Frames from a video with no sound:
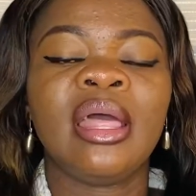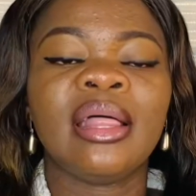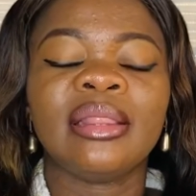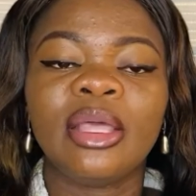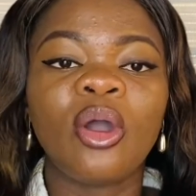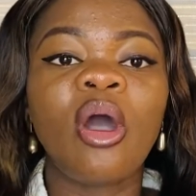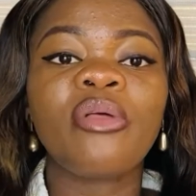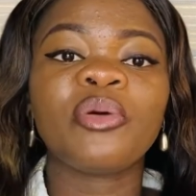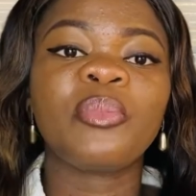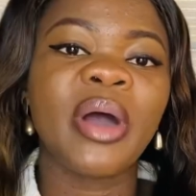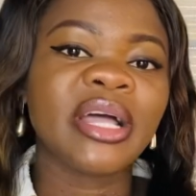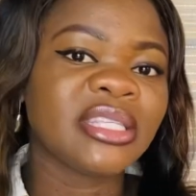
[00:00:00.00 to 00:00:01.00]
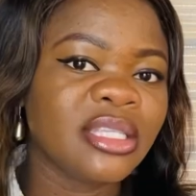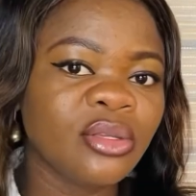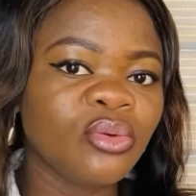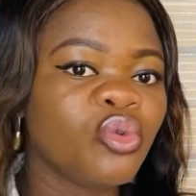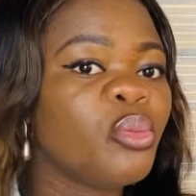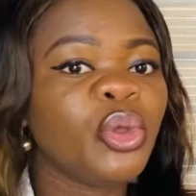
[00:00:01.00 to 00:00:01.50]
the other party
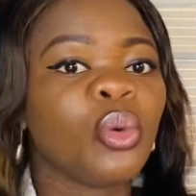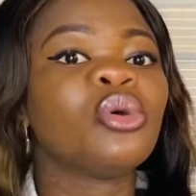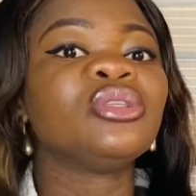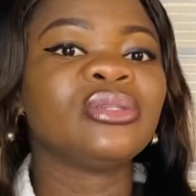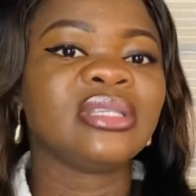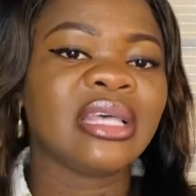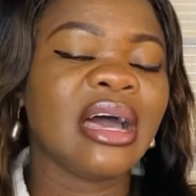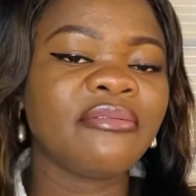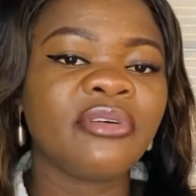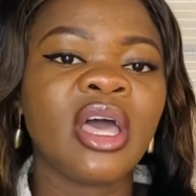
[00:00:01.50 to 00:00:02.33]
whom you want to serve,